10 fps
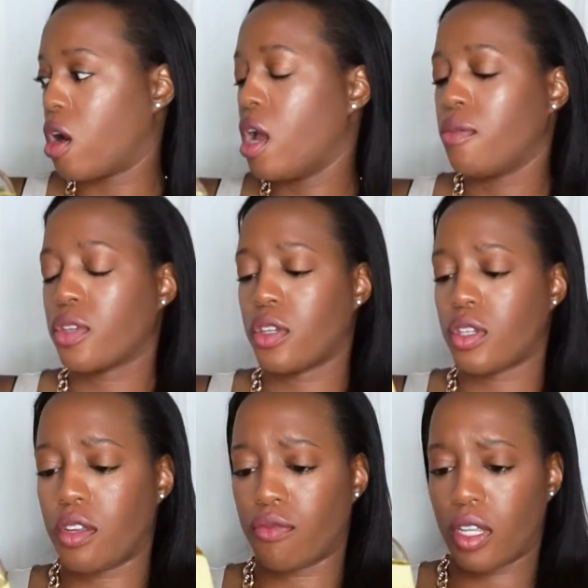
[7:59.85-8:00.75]
I was gonna
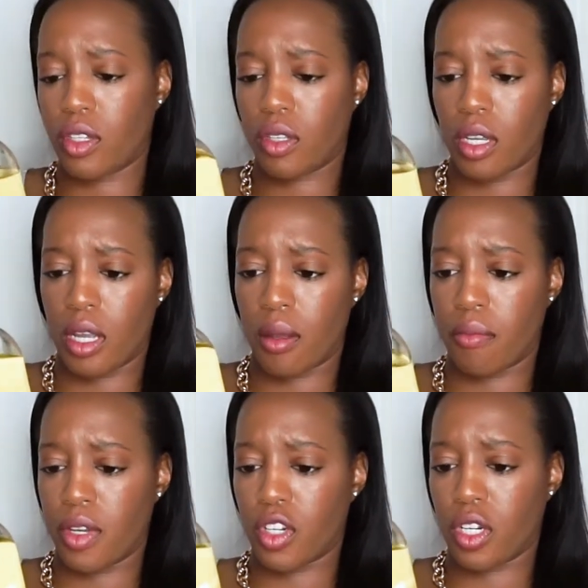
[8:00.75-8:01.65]
if they
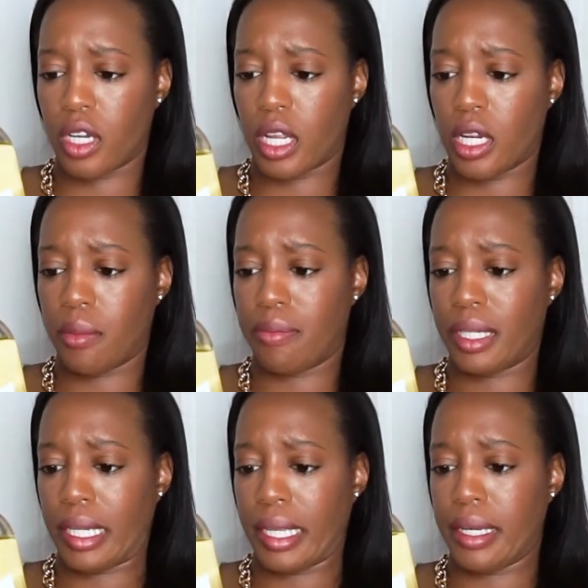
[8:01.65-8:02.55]
mentioned any
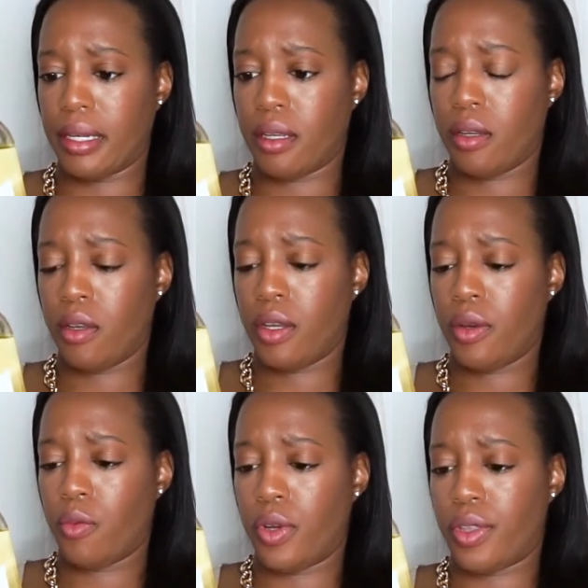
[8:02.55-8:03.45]
blend
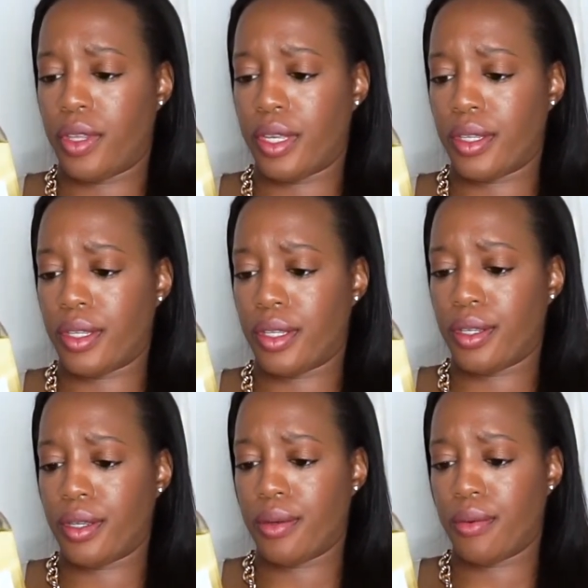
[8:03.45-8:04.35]
with
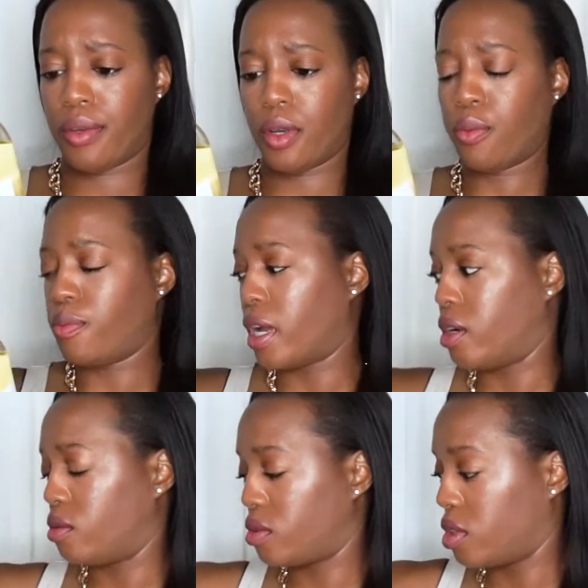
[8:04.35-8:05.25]
this. Nope, I
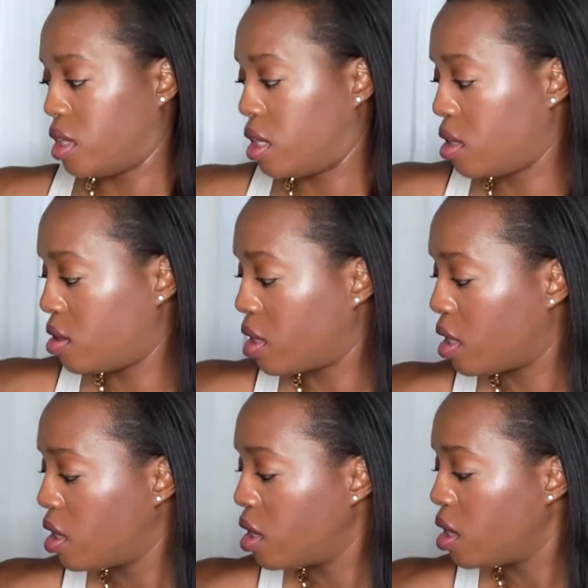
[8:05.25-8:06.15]
don't see anything.